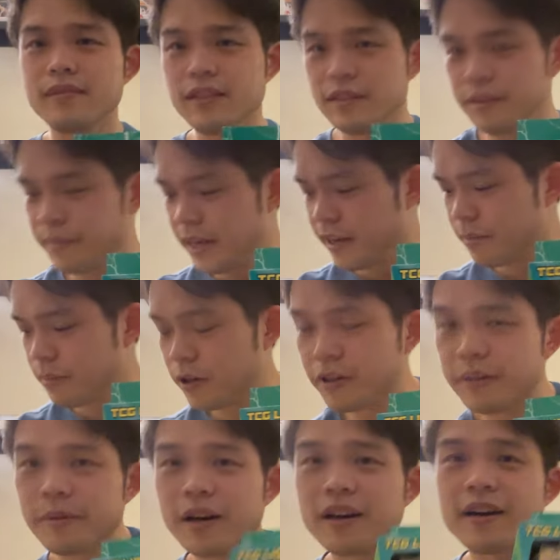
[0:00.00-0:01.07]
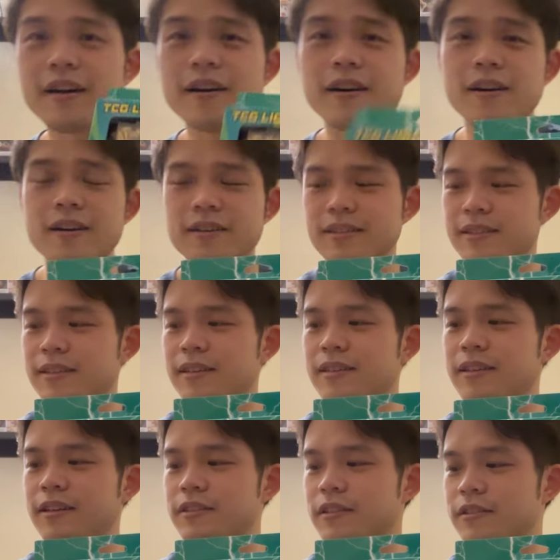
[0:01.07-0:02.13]
They make Pokemon cards.
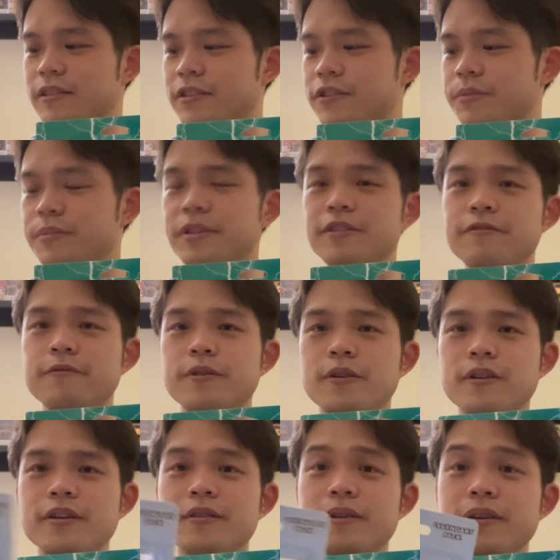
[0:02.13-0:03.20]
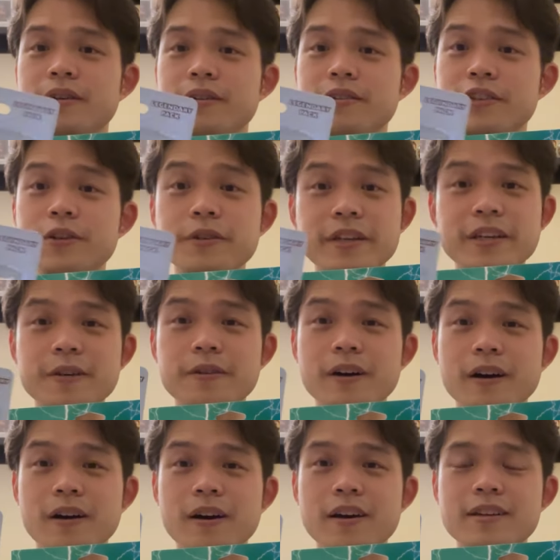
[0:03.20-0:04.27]
They also distribute for Yu-Gi-Oh
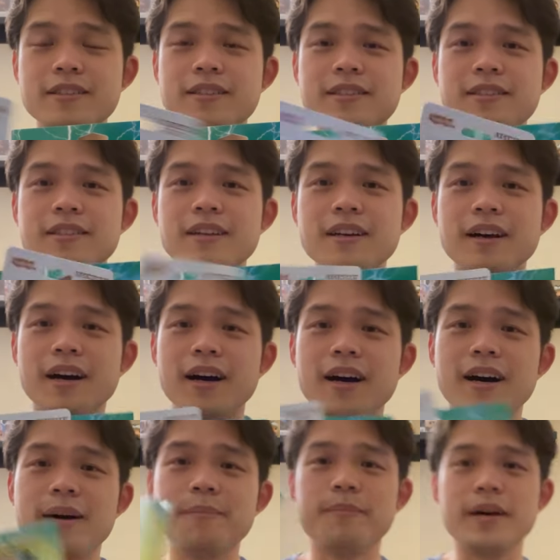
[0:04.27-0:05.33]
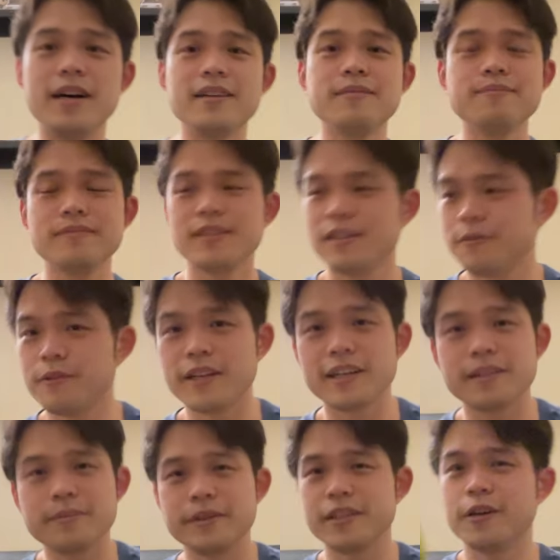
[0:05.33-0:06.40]
cards. Um, but we're not
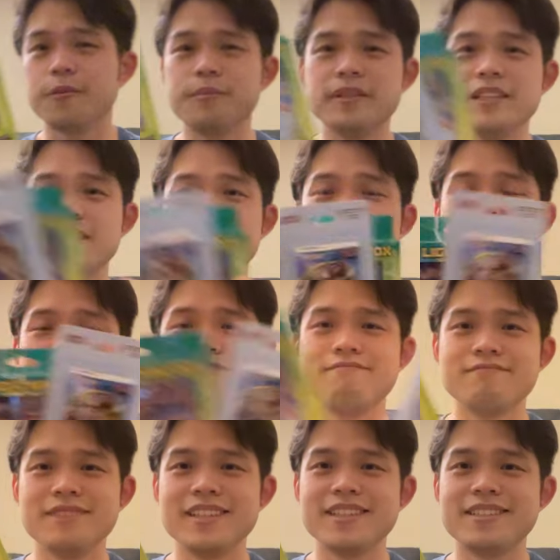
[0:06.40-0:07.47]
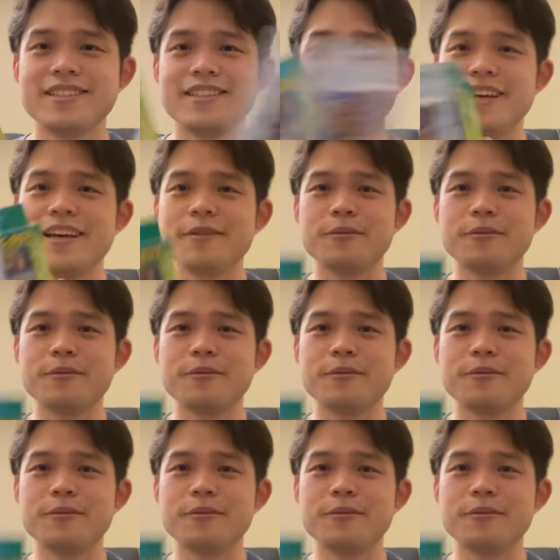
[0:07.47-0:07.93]
gonna be opening these today.